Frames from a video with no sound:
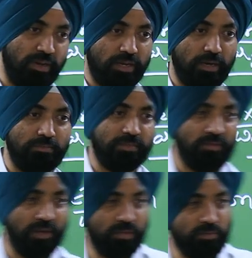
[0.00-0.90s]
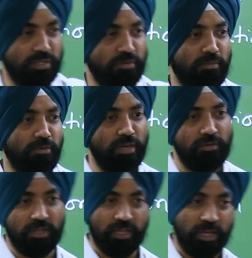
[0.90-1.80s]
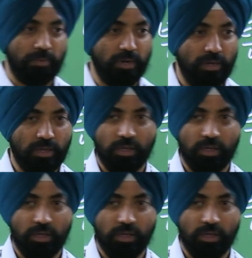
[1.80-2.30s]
will come, he will remove the floor, everything happened.